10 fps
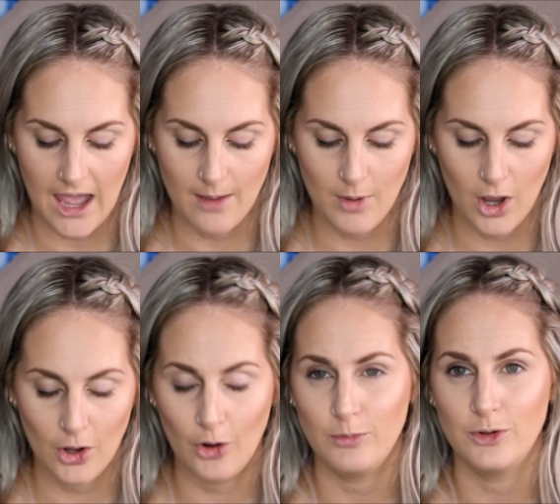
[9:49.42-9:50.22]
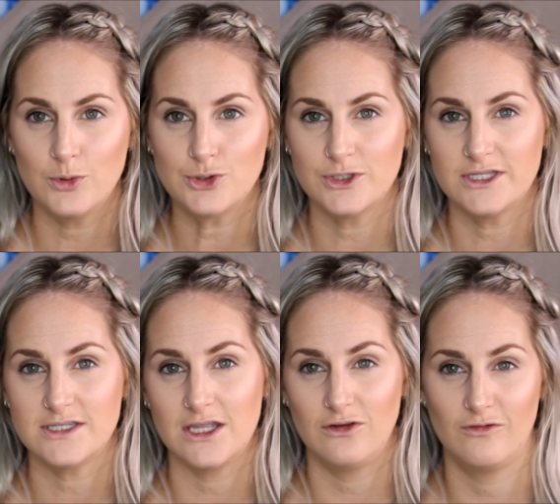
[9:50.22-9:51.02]
I hope you enjoyed
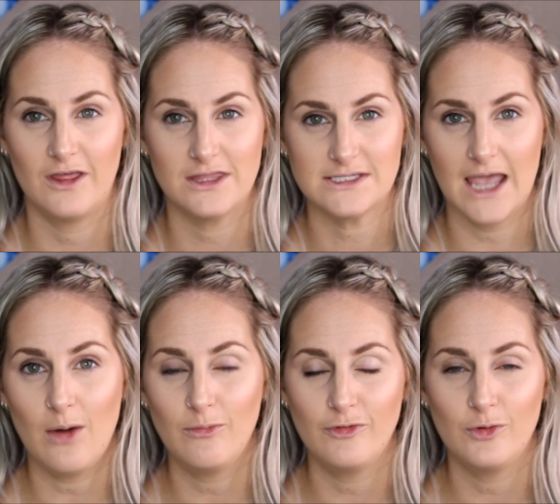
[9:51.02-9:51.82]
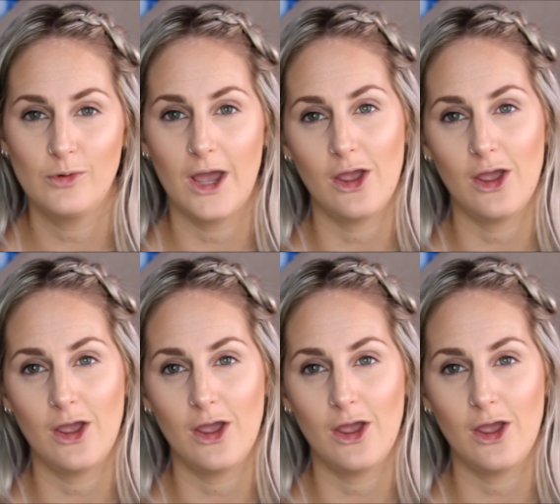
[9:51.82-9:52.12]
this and you found this helpful.